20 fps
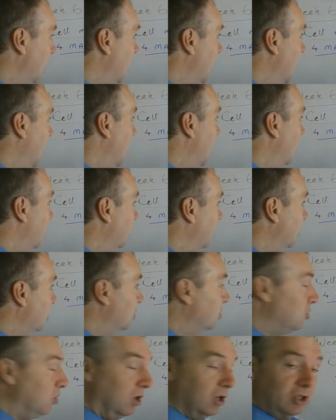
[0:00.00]
and their
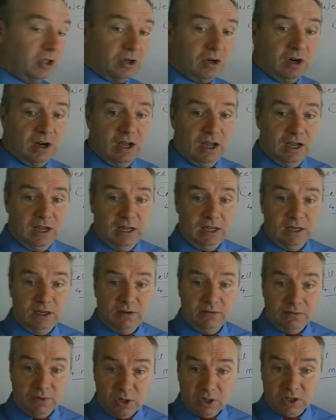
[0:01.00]
structure and
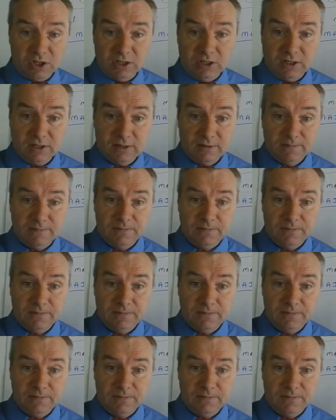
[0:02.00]
functions.